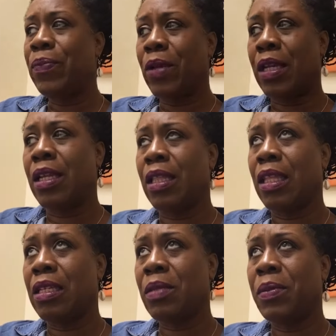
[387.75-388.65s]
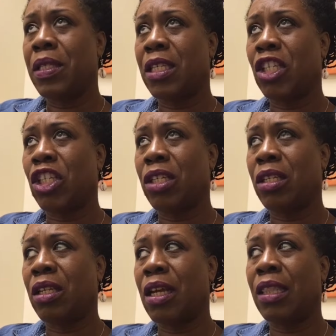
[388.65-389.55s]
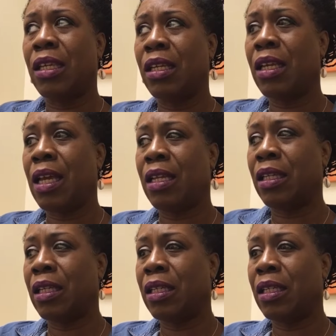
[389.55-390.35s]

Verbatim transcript: but getting this position, I think kind of